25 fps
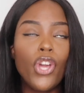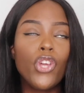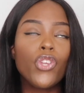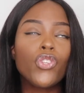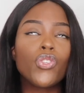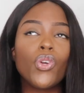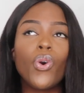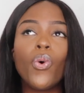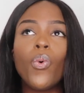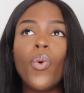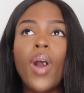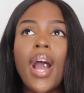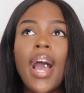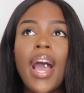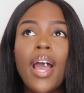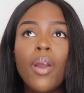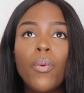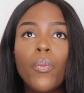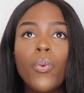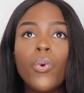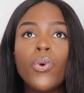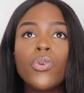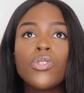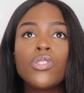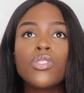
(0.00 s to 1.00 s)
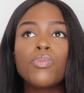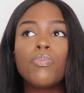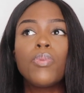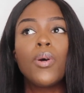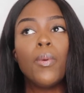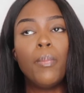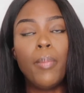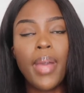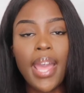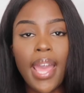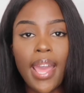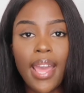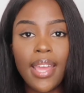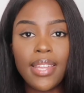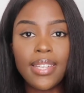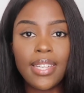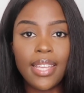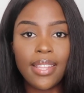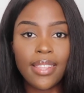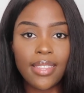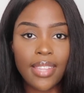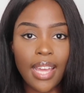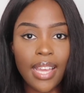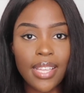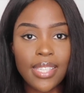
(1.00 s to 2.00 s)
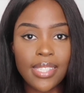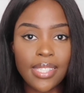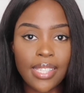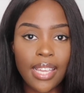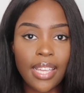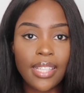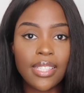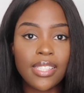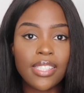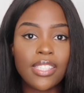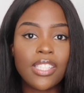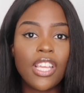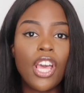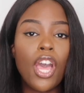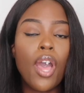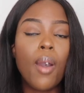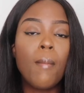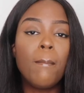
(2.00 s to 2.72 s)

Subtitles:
So I was prepared in that sense.